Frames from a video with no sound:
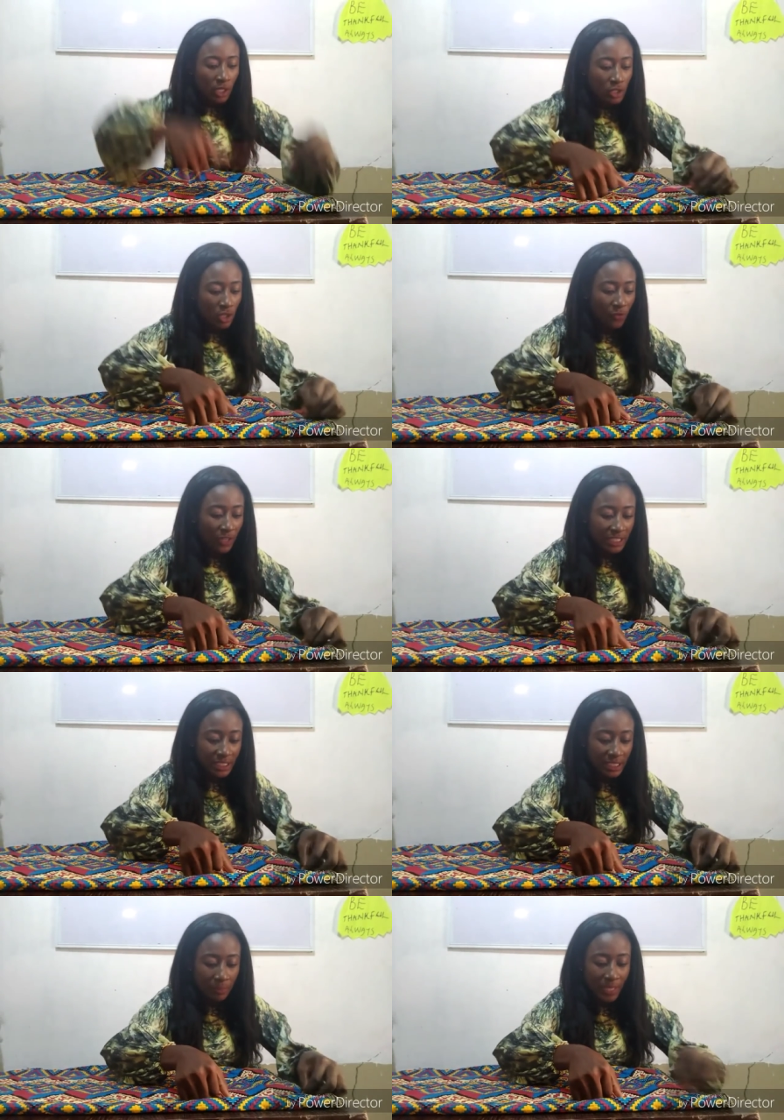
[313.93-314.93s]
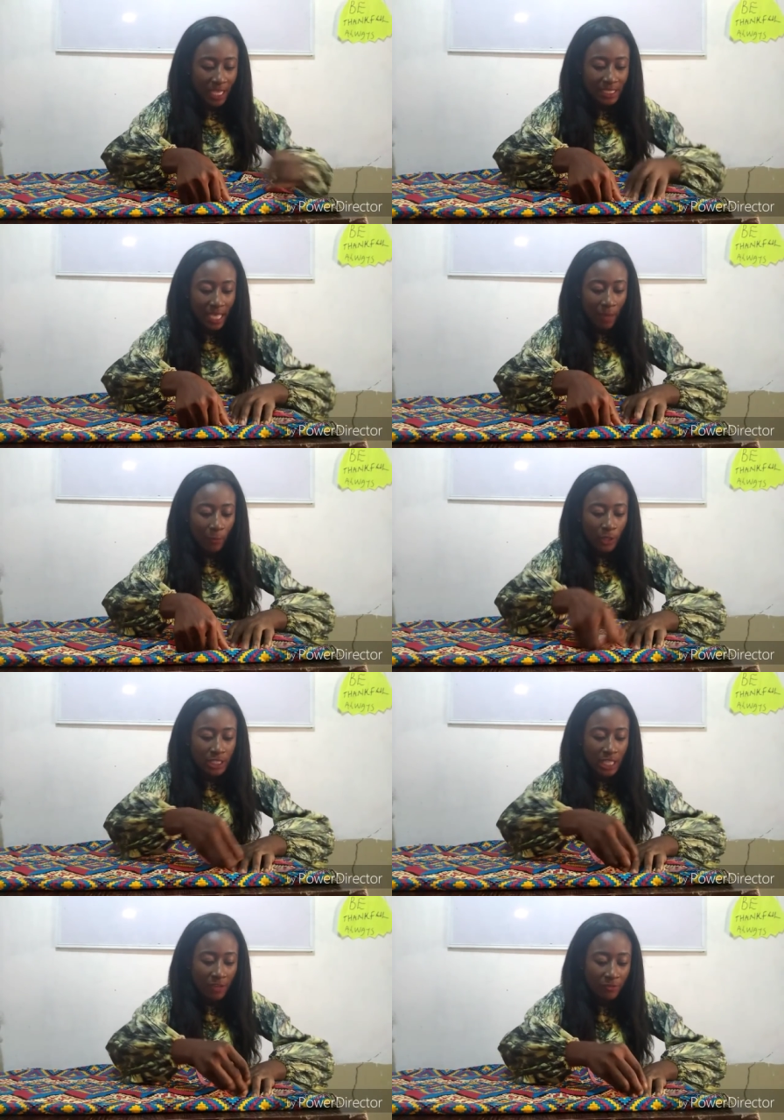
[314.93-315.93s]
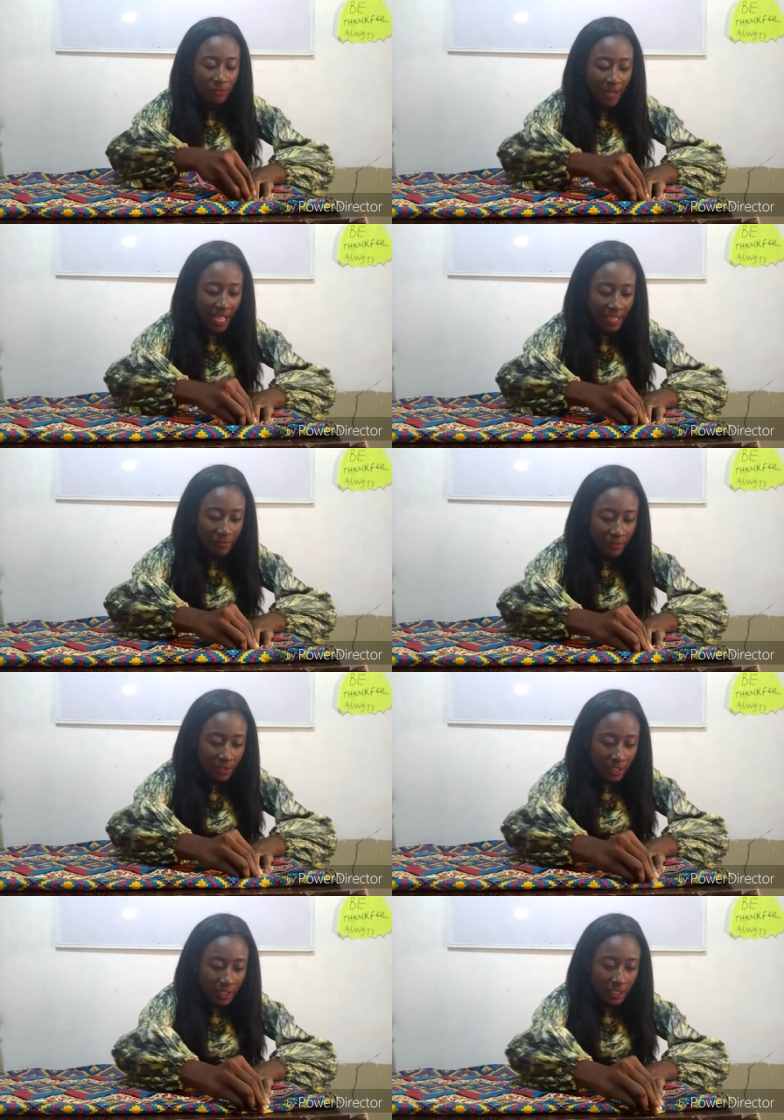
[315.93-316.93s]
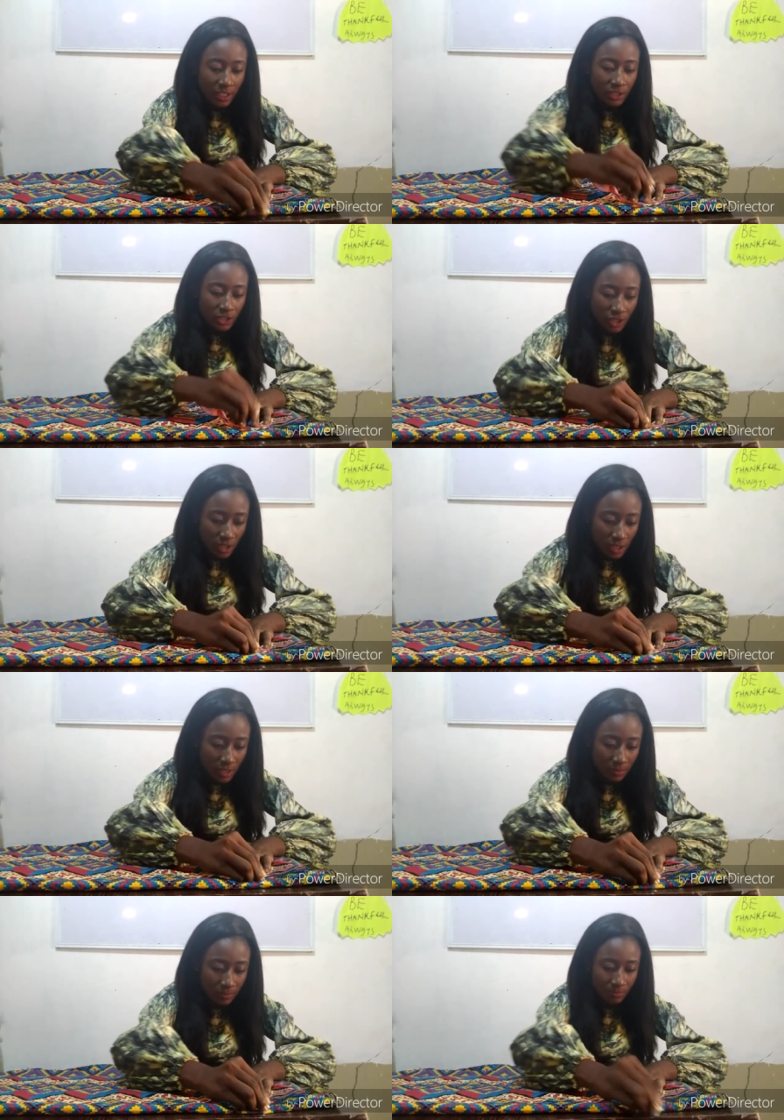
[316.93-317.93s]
So for the deepness, I want 5 inches.